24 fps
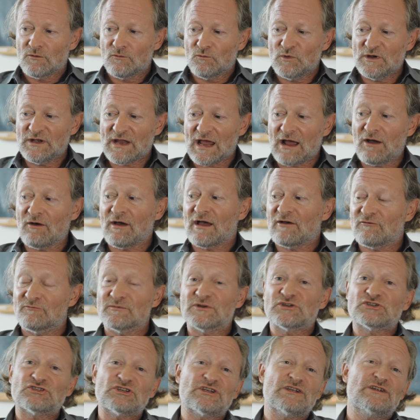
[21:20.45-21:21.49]
We now have
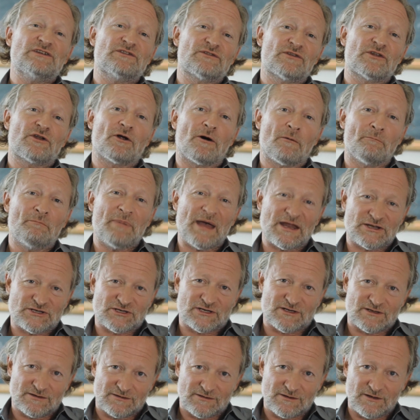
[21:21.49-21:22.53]
machines that are
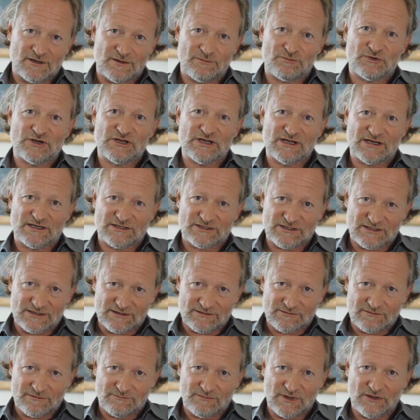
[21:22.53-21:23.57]
better at
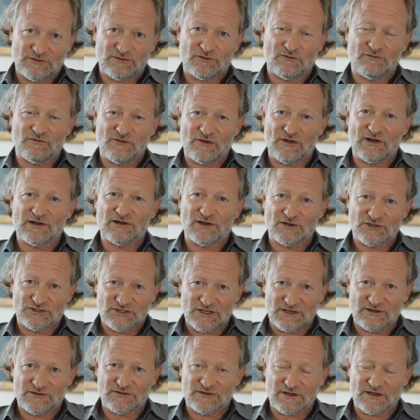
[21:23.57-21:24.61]
predicting, based on very large
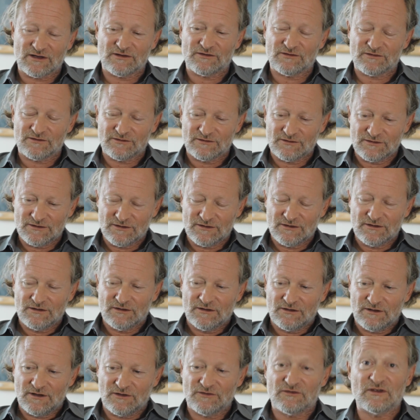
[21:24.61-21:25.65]
data sets
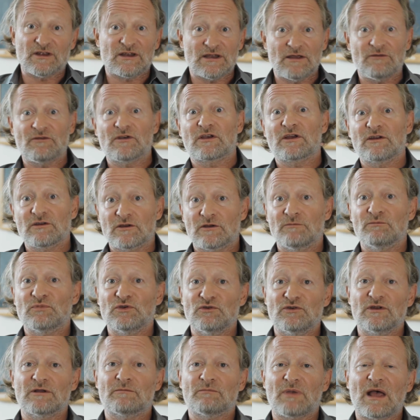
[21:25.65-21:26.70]
and significant
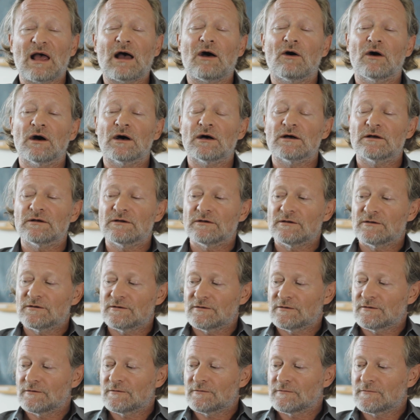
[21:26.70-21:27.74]
computing power,
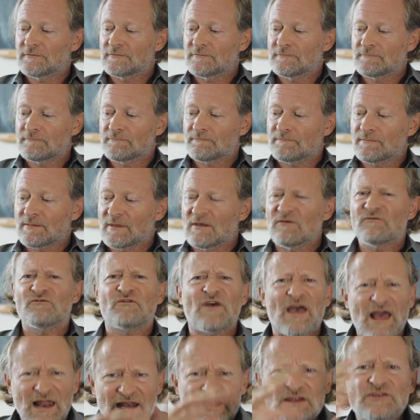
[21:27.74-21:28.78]

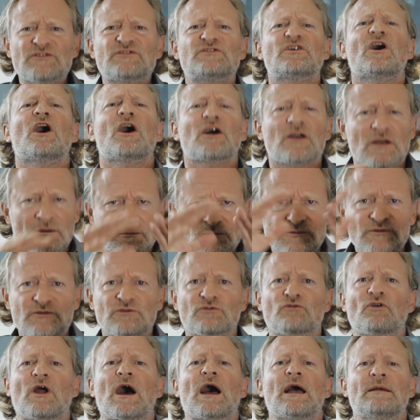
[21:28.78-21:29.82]
fairly
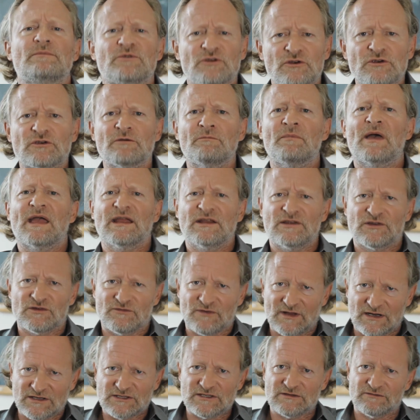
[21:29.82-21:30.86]
circumscribed domains
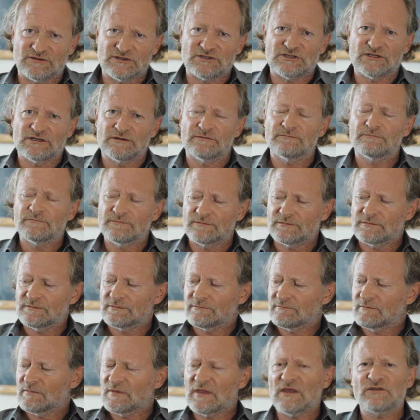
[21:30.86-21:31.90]
of activity.
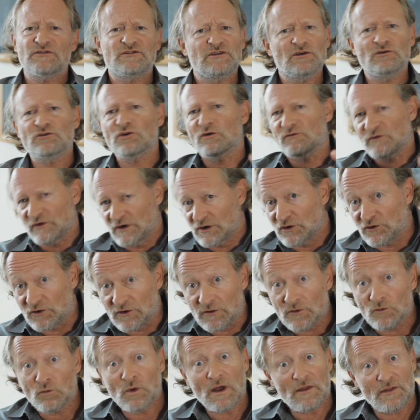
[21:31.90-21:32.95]
They're still not very good
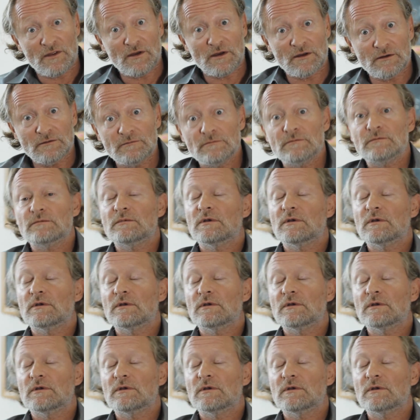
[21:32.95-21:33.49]
at the weather.